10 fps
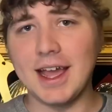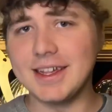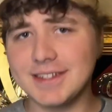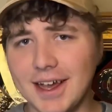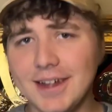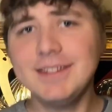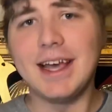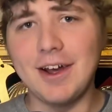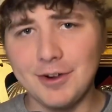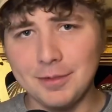has
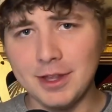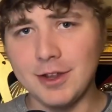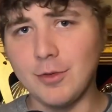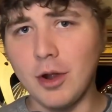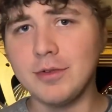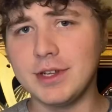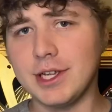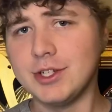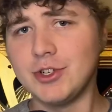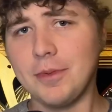undoubtedly grown to
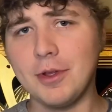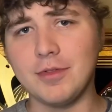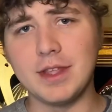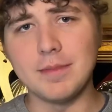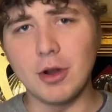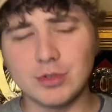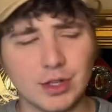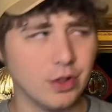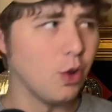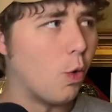contribute the most
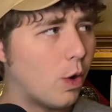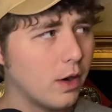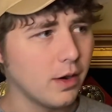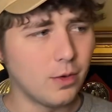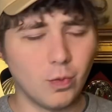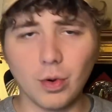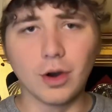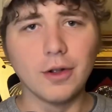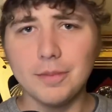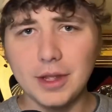lore,
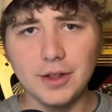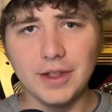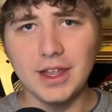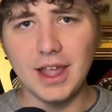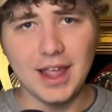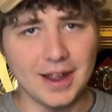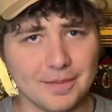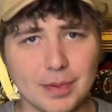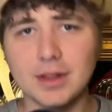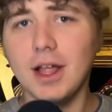world building,
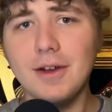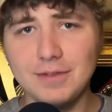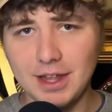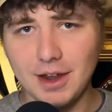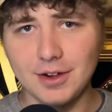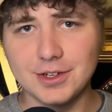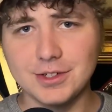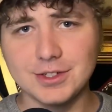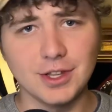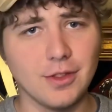and beloved
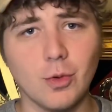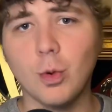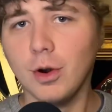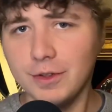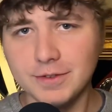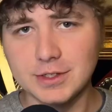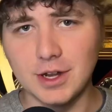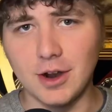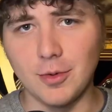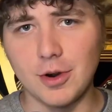characters to the world of
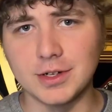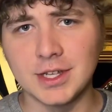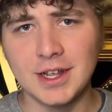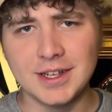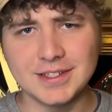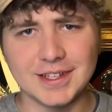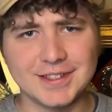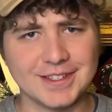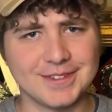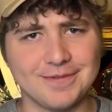Star Wars
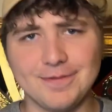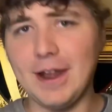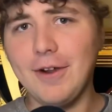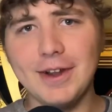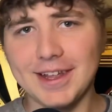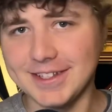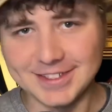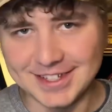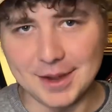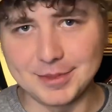since its very
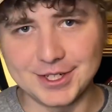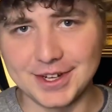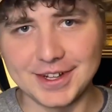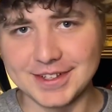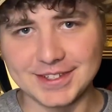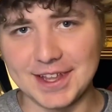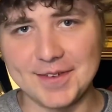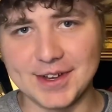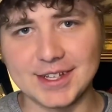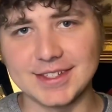inception in the
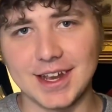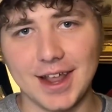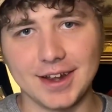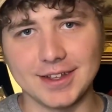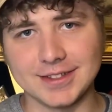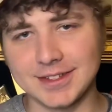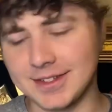70s and 80s.